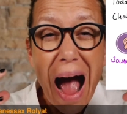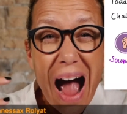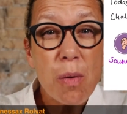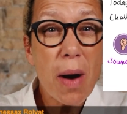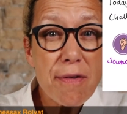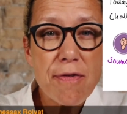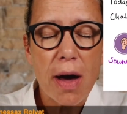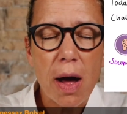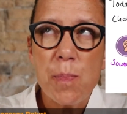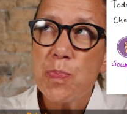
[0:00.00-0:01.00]

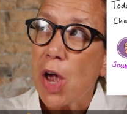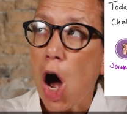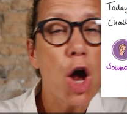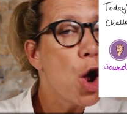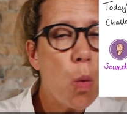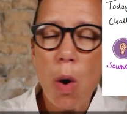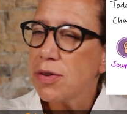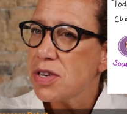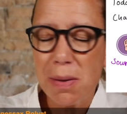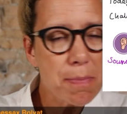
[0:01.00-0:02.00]
however, I don't
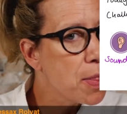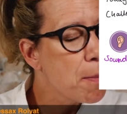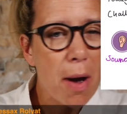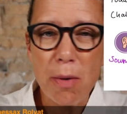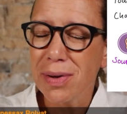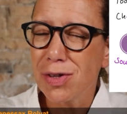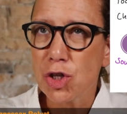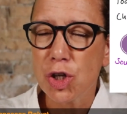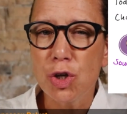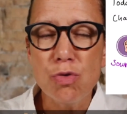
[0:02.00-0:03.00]
want deepen the moment
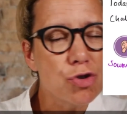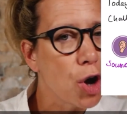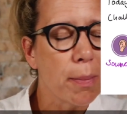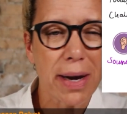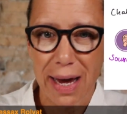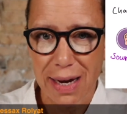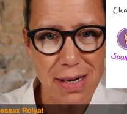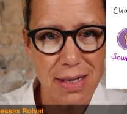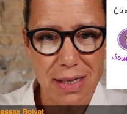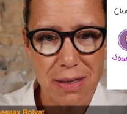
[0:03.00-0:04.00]
to
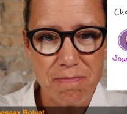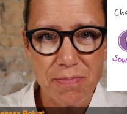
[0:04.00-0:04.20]
dominate.